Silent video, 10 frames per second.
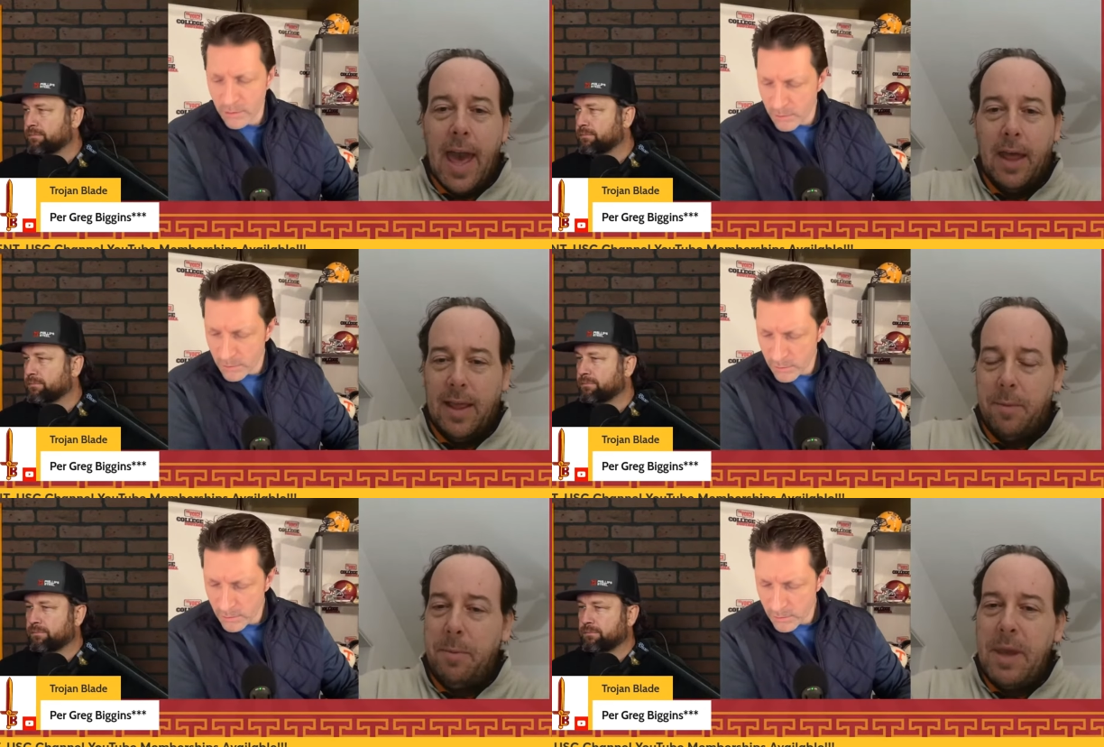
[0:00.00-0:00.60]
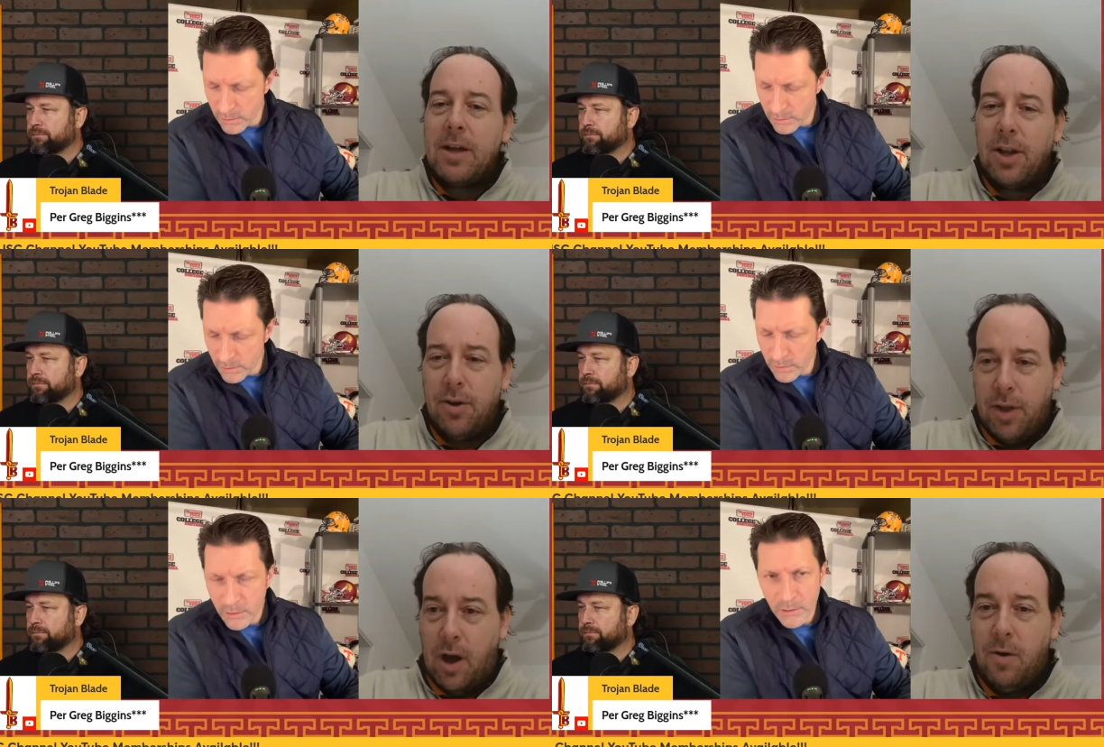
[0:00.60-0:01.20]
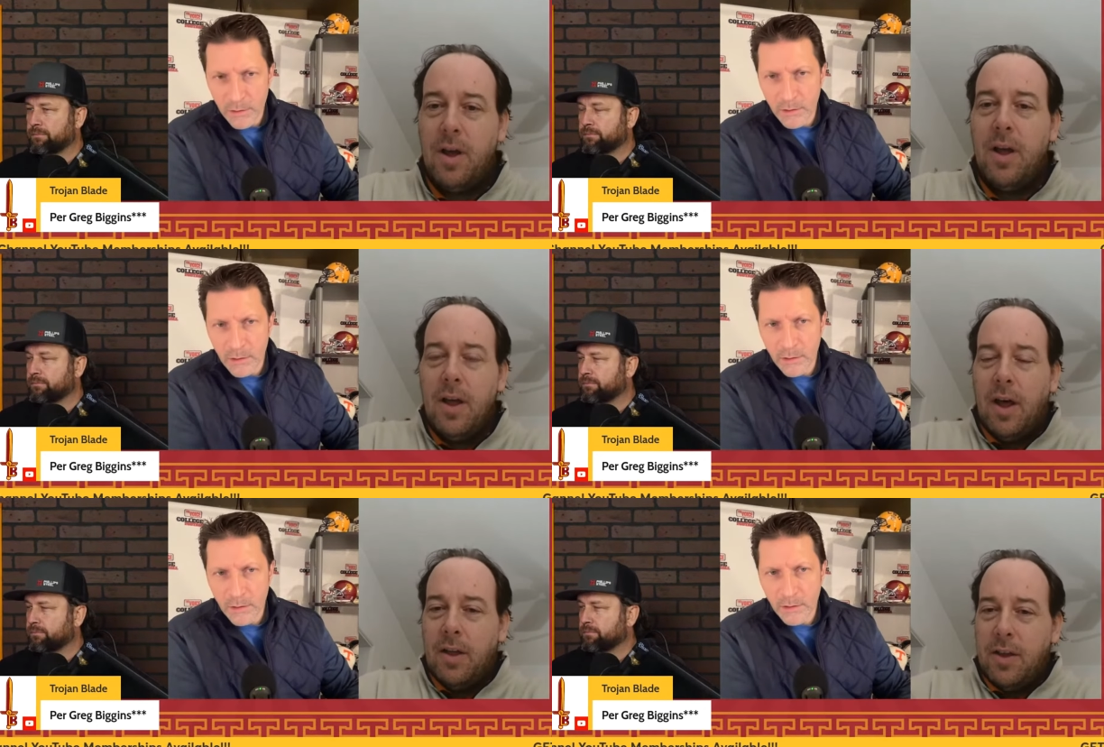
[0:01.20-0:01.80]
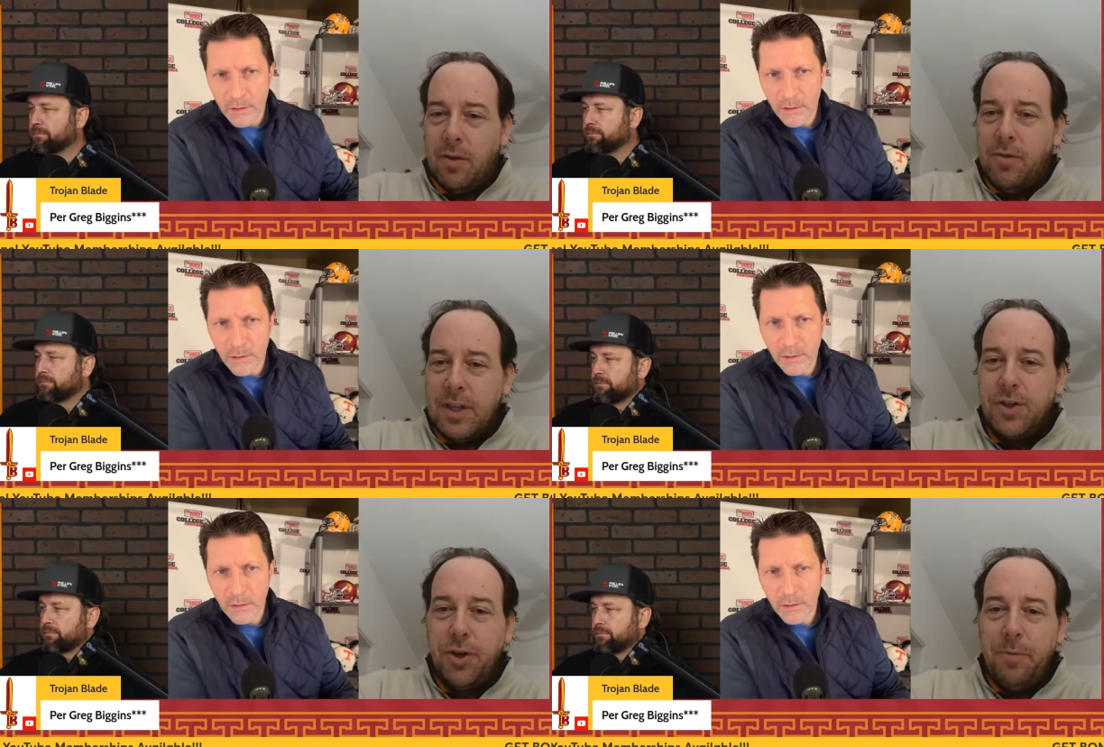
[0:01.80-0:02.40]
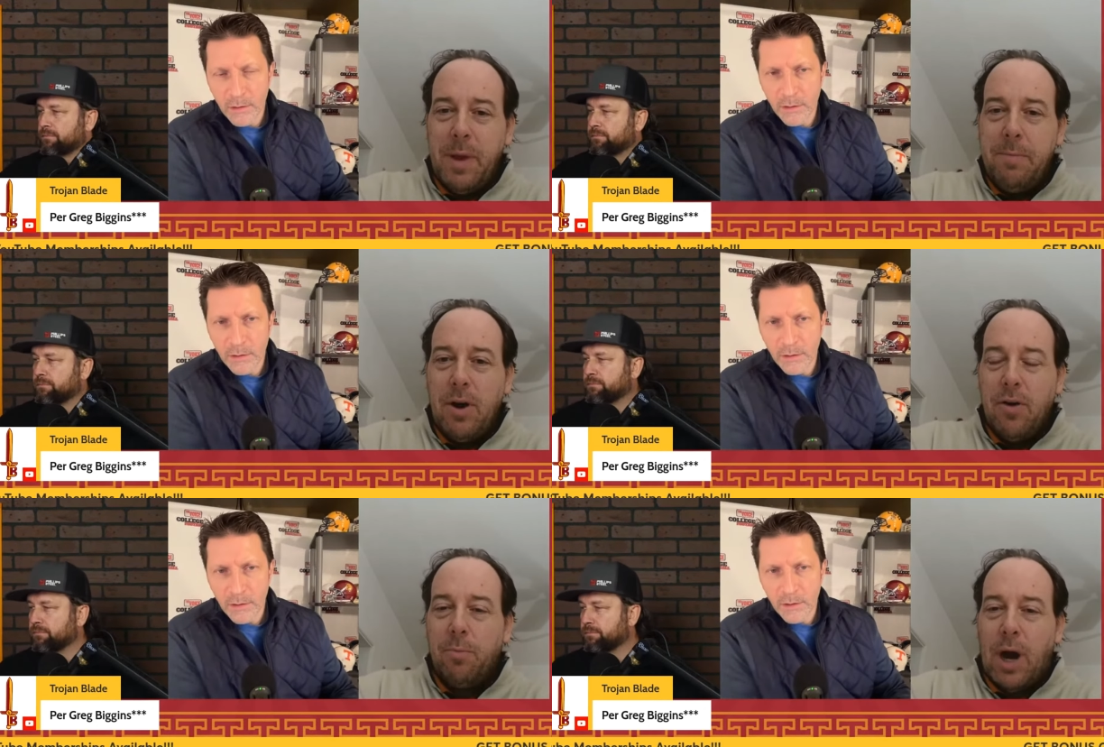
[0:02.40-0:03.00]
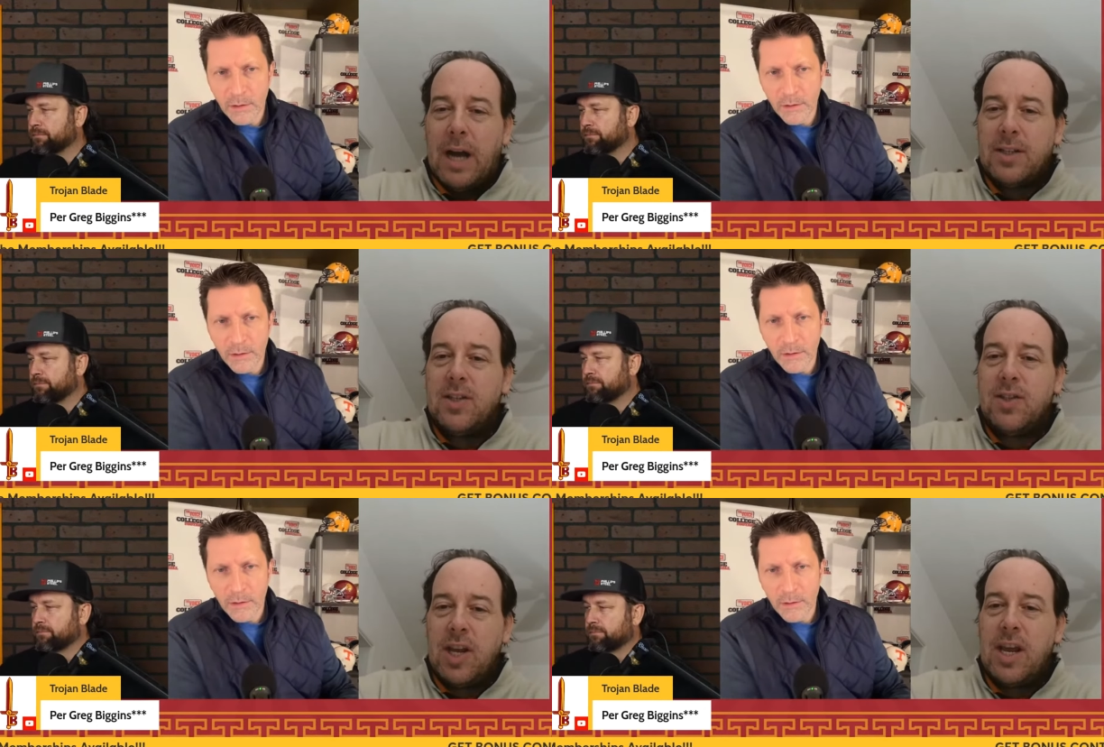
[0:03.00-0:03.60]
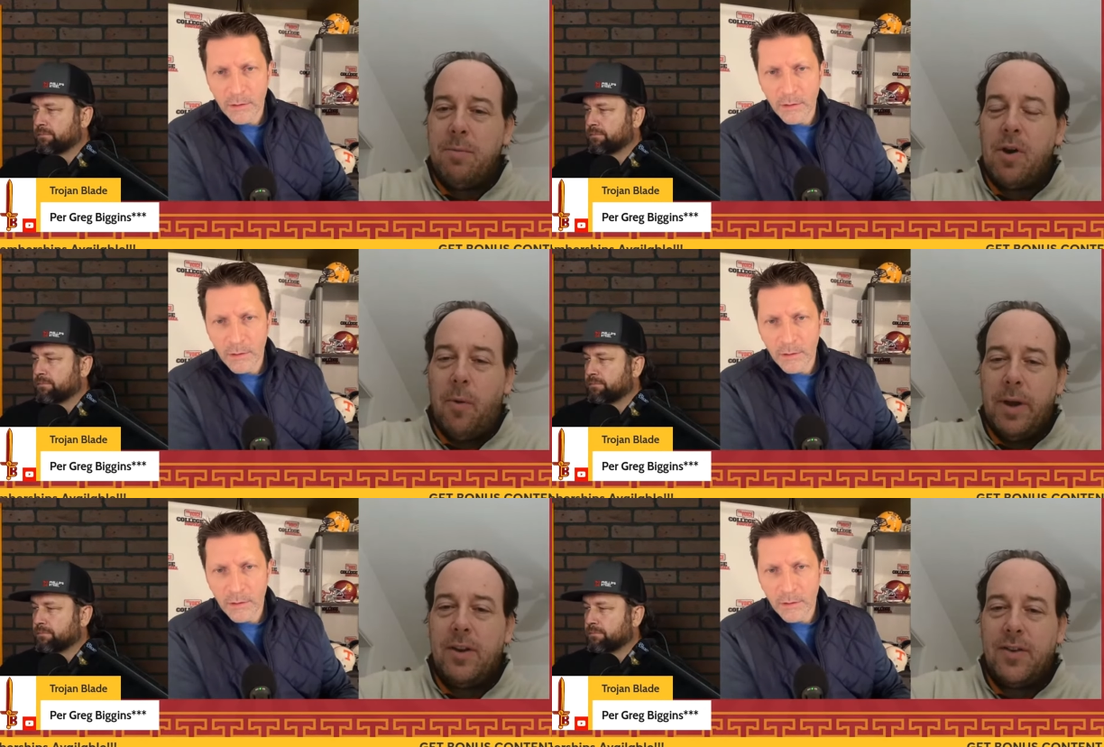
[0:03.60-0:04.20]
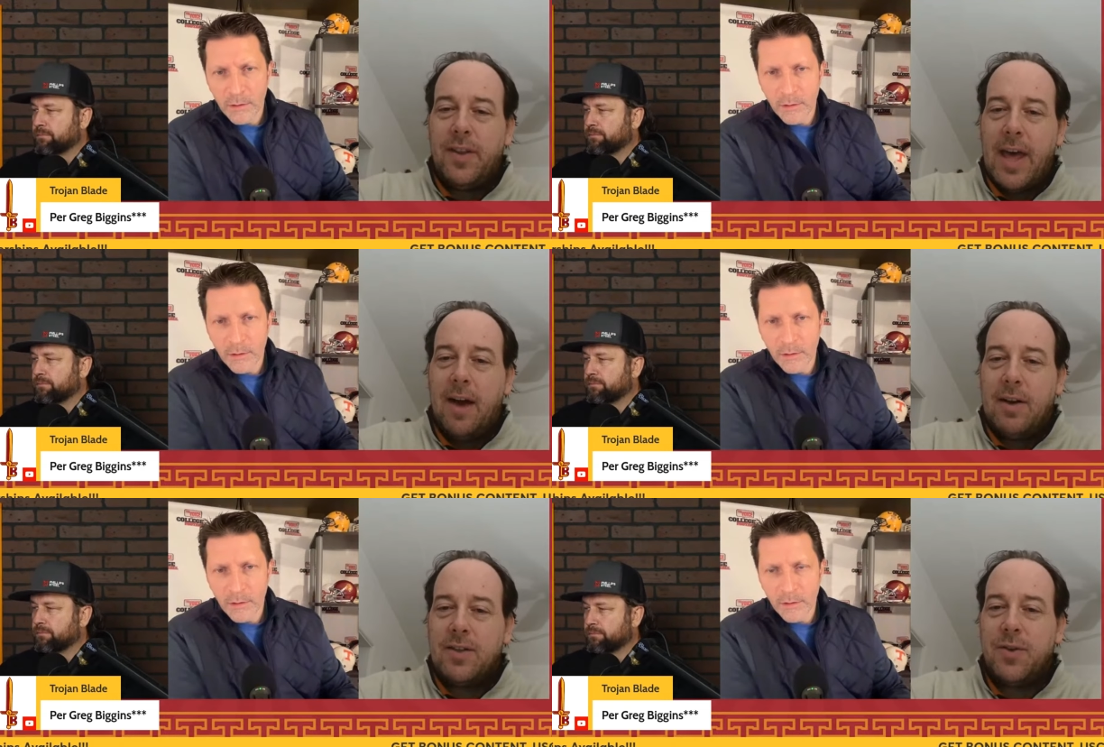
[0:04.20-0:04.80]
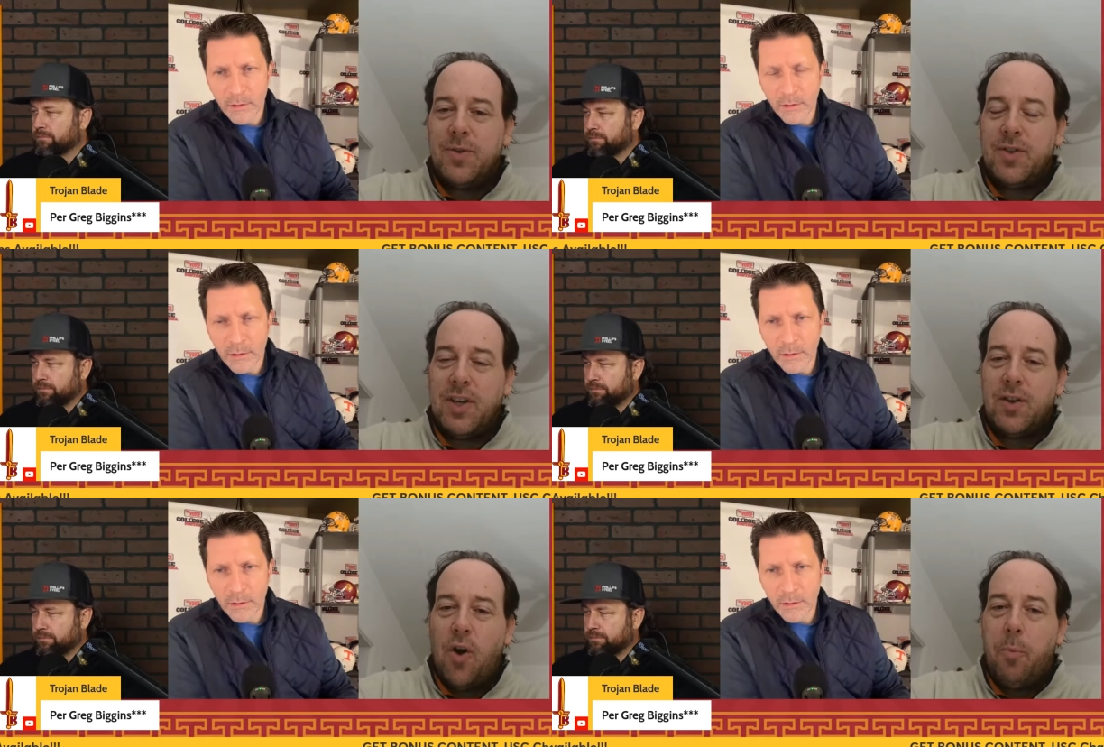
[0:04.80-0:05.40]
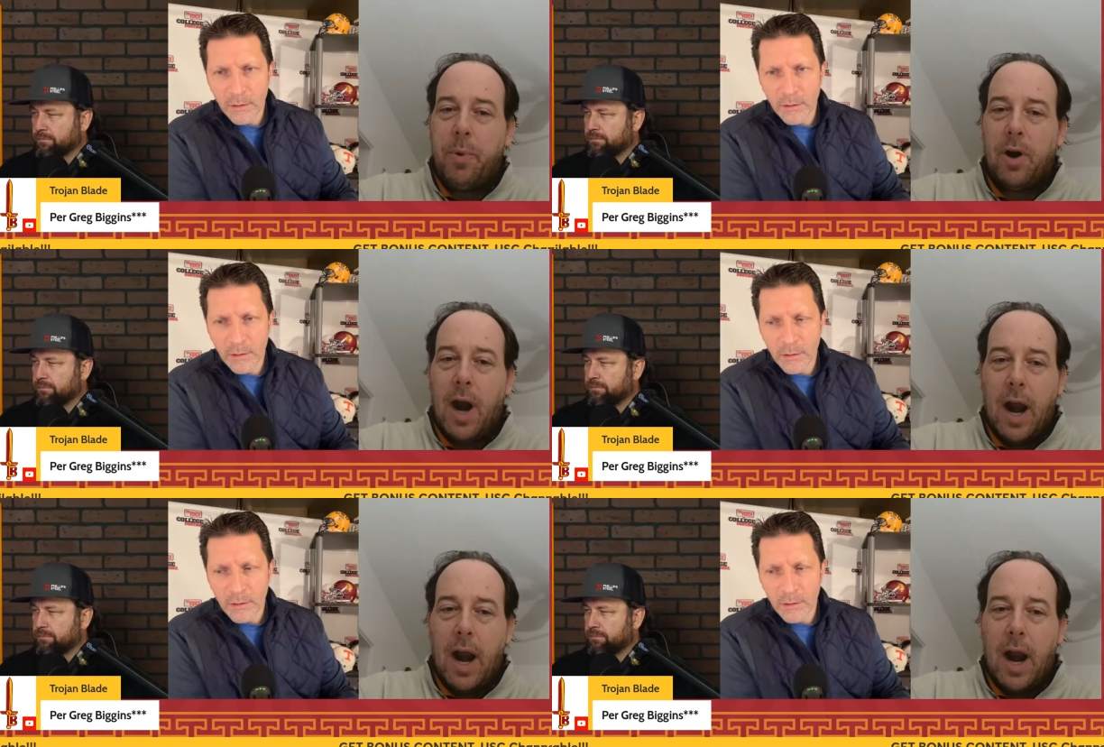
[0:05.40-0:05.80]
Speaker 1: And let me be clear though, you know, this should be Miller Moss's team going into the LSU season opener.